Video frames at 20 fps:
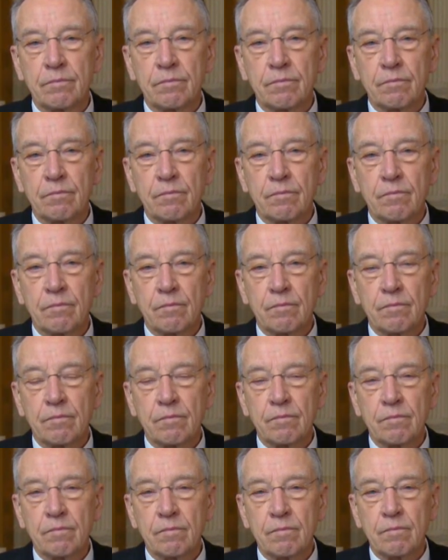
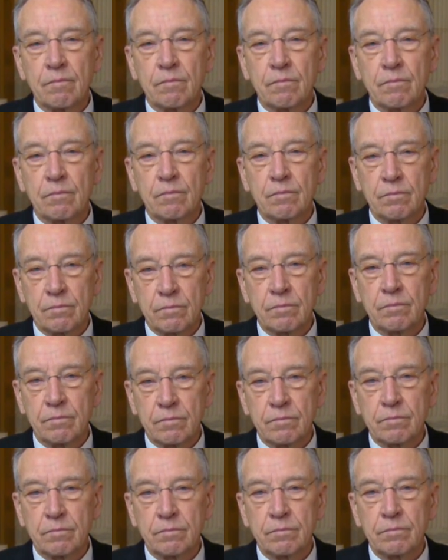
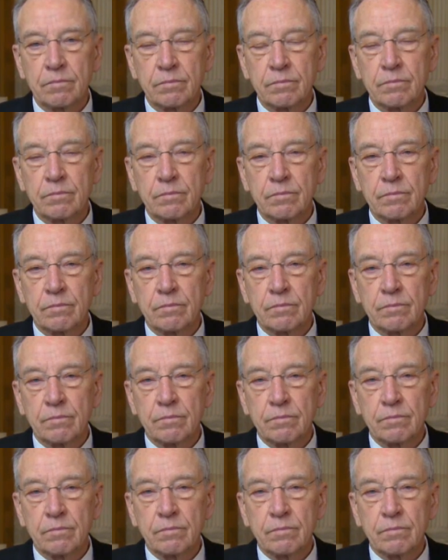(not speaking)